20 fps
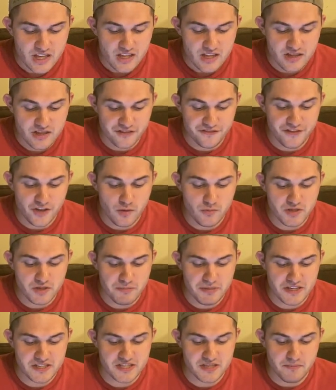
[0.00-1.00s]
The film
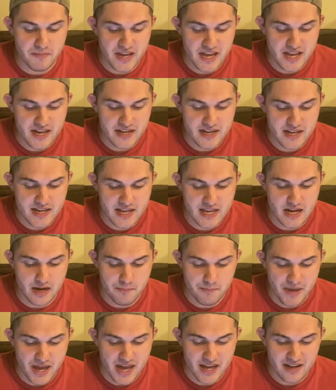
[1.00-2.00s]
depicts a man in a
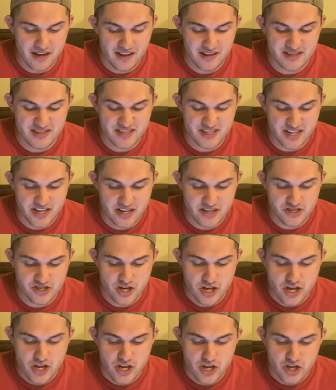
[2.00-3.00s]
bed on a stage,
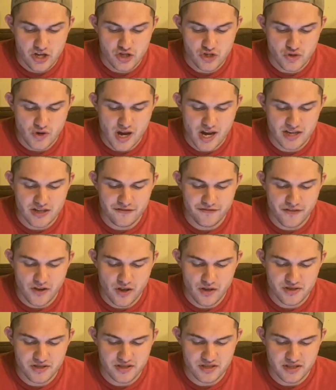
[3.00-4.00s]
trying to
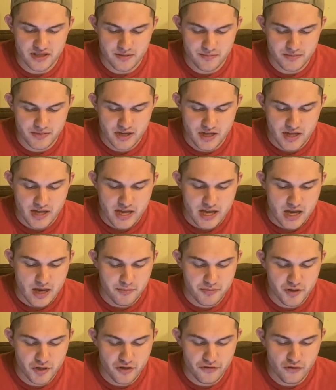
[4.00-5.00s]
fall asleep. A
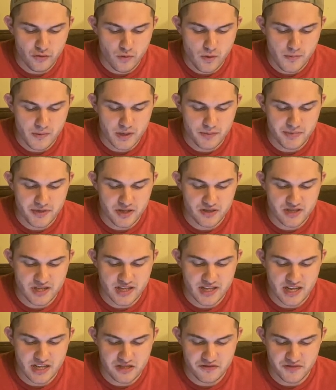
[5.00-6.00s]
beautiful woman appears at
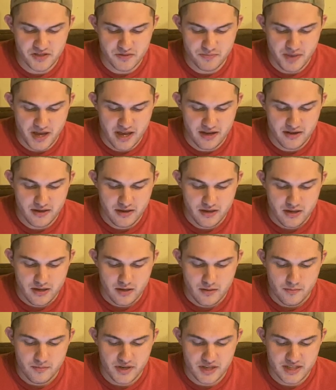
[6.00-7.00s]
the edge of his bed,
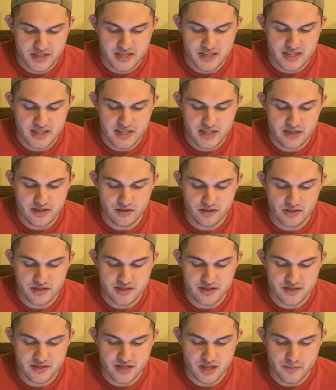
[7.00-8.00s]
but as he eagerly
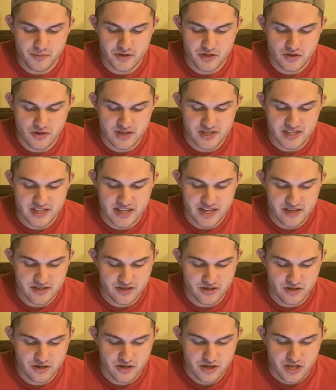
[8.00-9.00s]
sits up and tries to kiss
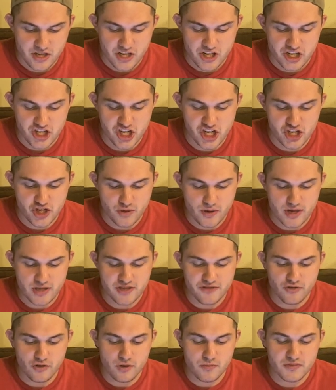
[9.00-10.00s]
her, she
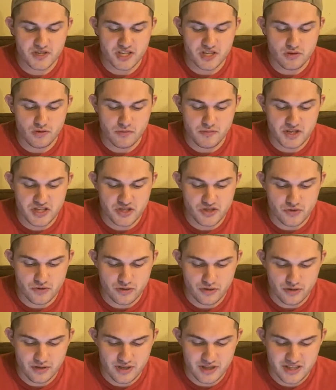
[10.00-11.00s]
transforms into a
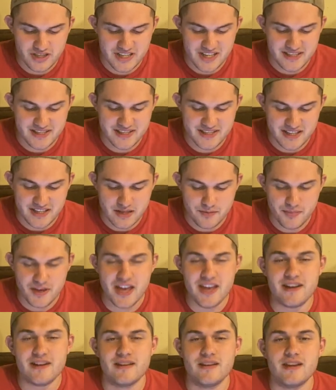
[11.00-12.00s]
minstrel, dances on the
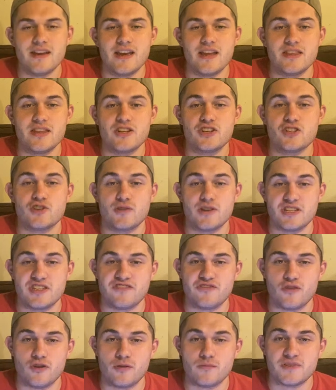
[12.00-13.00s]
bed, and then
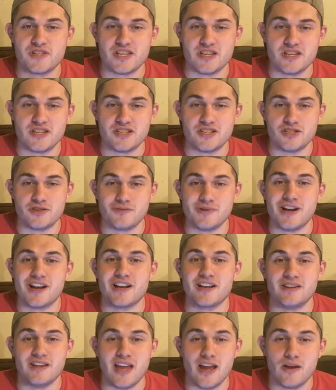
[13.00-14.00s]
transforms into a
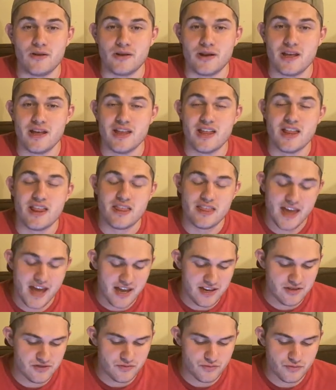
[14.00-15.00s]
clown.
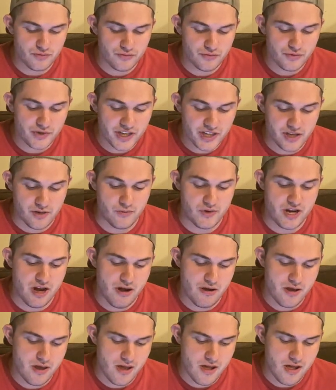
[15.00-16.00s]
That is really weird.